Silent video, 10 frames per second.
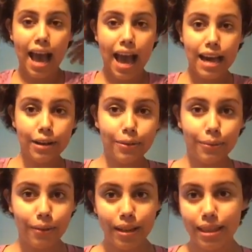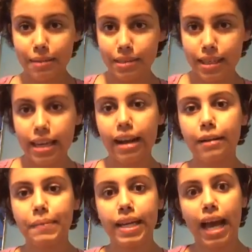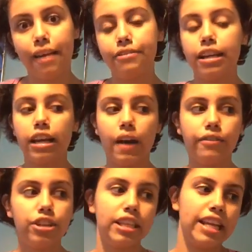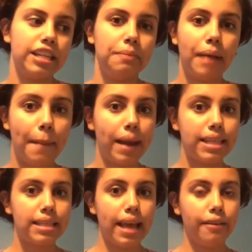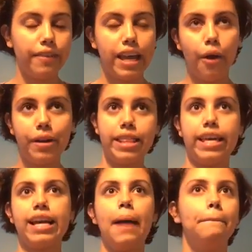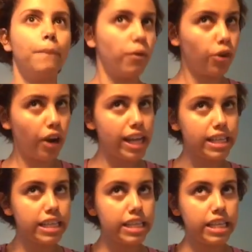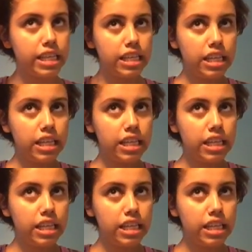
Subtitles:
I don't want them to hear me having a conversation by myself. They always think I'm crazy.